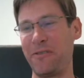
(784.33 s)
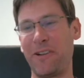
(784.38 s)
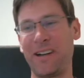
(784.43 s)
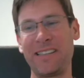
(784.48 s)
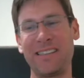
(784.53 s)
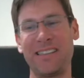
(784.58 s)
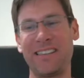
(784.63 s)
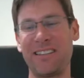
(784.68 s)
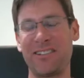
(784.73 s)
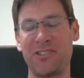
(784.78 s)
you
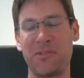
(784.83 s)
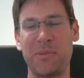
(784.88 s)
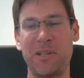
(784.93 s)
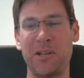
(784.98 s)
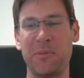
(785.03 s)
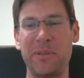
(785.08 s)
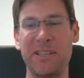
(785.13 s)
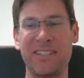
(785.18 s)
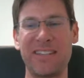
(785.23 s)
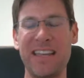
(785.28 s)
find that there's been
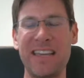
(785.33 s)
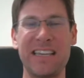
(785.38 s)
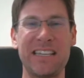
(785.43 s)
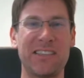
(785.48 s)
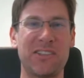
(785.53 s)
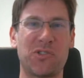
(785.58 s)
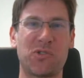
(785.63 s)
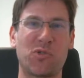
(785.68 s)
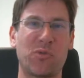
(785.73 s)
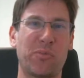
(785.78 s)
a mistake
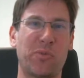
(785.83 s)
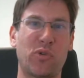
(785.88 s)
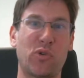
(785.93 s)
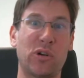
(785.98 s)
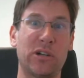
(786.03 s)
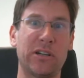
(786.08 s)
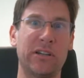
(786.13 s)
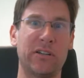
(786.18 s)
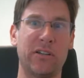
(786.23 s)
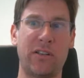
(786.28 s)
in this
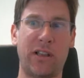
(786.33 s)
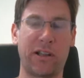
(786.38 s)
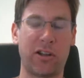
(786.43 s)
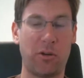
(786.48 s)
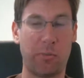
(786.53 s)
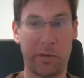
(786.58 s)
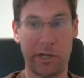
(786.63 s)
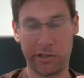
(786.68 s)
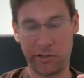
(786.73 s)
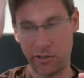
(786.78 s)
report, and you're like,
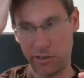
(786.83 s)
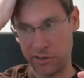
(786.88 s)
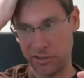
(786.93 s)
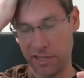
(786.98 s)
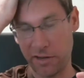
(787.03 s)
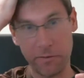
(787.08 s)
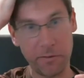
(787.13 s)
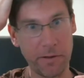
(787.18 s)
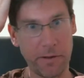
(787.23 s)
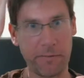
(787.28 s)
oh my goodness,
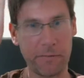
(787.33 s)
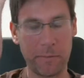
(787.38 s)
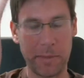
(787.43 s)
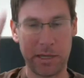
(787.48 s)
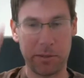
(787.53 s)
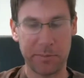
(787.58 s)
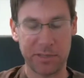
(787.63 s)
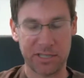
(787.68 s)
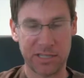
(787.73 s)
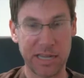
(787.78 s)
I've
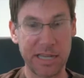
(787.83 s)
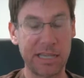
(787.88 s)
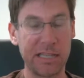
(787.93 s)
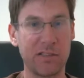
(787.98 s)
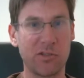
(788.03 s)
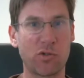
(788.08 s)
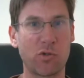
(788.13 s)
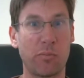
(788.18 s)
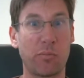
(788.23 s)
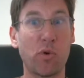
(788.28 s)
made a mistake in
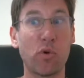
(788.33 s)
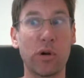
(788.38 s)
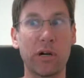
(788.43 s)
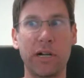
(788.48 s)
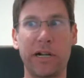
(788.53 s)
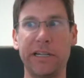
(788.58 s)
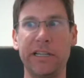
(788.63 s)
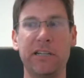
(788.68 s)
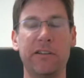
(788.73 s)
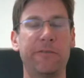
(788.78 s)
this report,
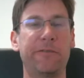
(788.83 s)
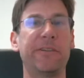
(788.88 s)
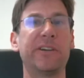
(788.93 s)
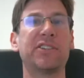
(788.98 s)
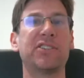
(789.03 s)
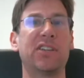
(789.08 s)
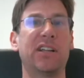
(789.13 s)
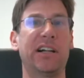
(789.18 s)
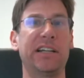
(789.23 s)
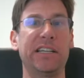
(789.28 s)
I need to
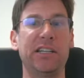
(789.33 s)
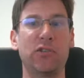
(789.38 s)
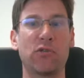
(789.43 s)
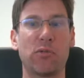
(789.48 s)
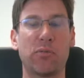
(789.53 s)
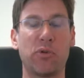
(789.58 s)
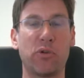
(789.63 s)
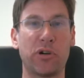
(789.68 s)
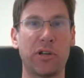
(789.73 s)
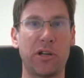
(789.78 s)
fix it, I need to
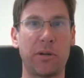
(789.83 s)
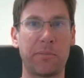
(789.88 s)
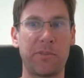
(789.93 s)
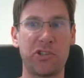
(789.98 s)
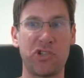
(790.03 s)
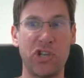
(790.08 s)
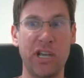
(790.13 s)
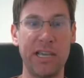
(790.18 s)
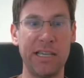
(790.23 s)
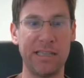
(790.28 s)
report it up the
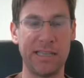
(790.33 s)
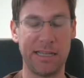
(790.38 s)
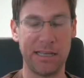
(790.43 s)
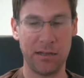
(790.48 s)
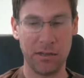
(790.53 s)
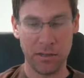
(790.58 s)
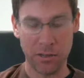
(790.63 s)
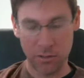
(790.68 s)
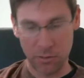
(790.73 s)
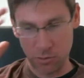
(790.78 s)
chain,
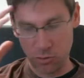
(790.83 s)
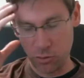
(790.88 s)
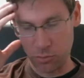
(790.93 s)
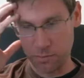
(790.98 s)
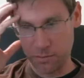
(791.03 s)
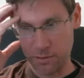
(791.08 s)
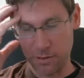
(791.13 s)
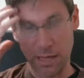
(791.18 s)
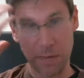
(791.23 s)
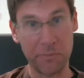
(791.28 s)
that,
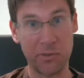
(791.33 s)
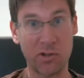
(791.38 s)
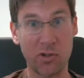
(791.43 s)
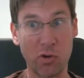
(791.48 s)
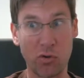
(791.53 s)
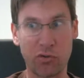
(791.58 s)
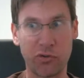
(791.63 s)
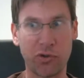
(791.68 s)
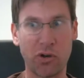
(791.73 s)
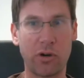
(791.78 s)
oops, I'm
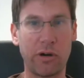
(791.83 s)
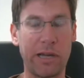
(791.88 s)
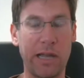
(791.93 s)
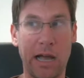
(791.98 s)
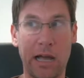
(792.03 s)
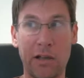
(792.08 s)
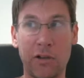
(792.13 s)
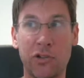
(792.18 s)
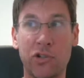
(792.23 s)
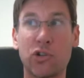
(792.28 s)
so sorry,
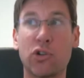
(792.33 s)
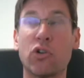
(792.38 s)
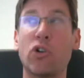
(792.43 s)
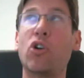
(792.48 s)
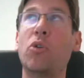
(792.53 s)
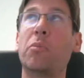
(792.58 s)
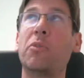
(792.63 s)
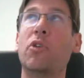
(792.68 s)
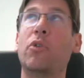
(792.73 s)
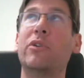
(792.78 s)
I sure
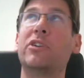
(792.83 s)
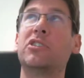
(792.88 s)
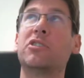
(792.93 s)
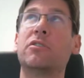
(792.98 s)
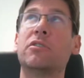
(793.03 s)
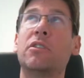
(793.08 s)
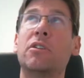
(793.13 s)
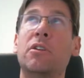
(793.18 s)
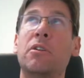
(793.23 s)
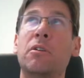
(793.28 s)
hope no one's